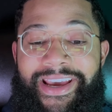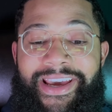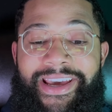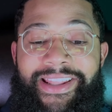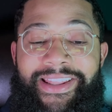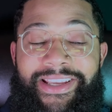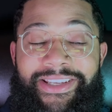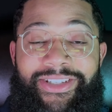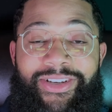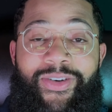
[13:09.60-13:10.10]

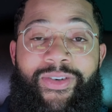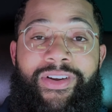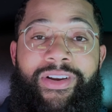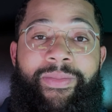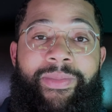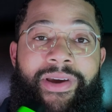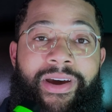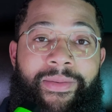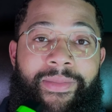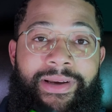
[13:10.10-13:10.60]
These are going to
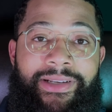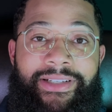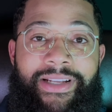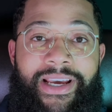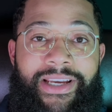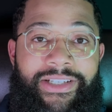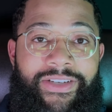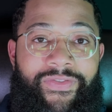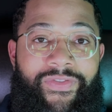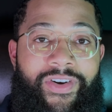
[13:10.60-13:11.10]
be on my
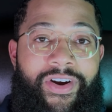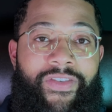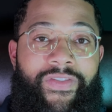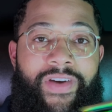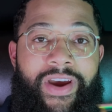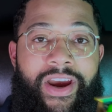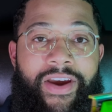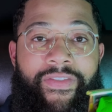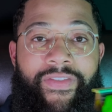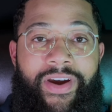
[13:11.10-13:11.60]
station for a
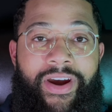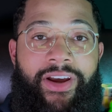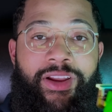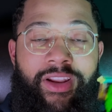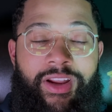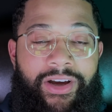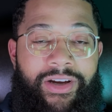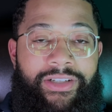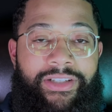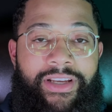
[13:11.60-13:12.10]
very, very
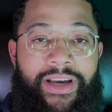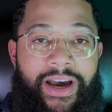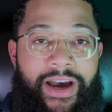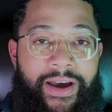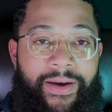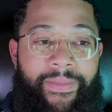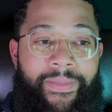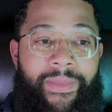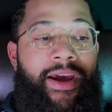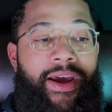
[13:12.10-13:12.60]
long
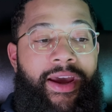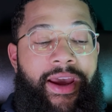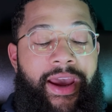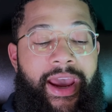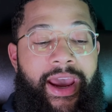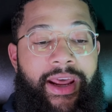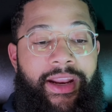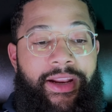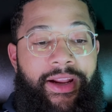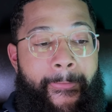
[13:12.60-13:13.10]
time.
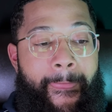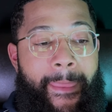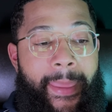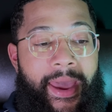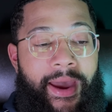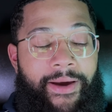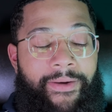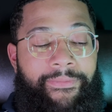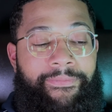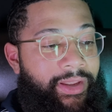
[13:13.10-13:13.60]
And
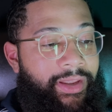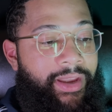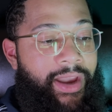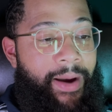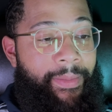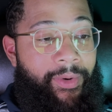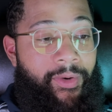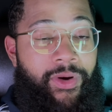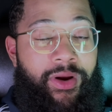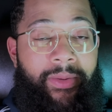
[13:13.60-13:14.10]
yeah,
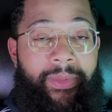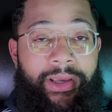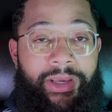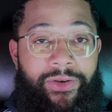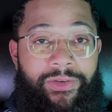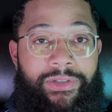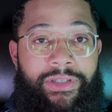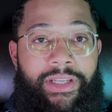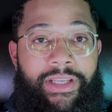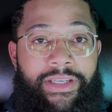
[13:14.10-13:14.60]
I'm going to be
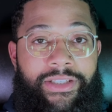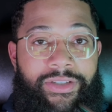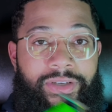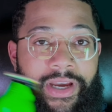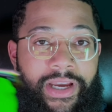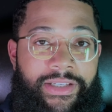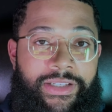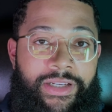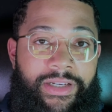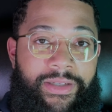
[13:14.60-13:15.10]
using these. You
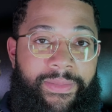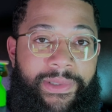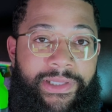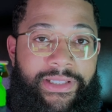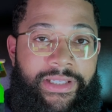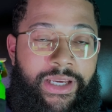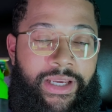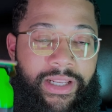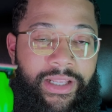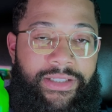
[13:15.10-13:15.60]
guys are going to be
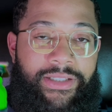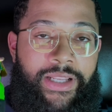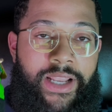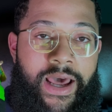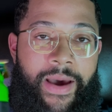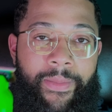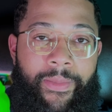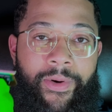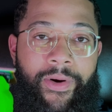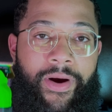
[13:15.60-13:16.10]
seeing these a
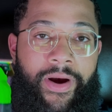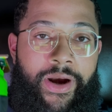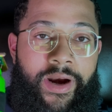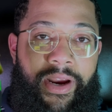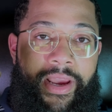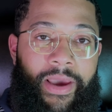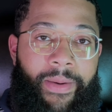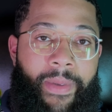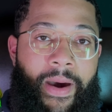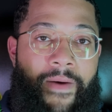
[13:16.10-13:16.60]
lot more
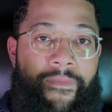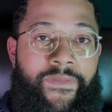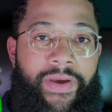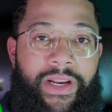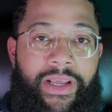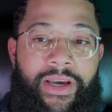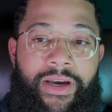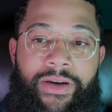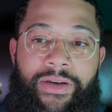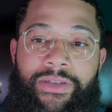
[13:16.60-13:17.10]
in my
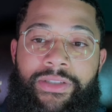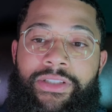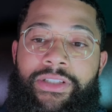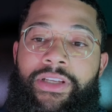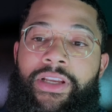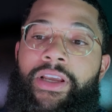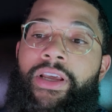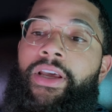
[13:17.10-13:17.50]
videos.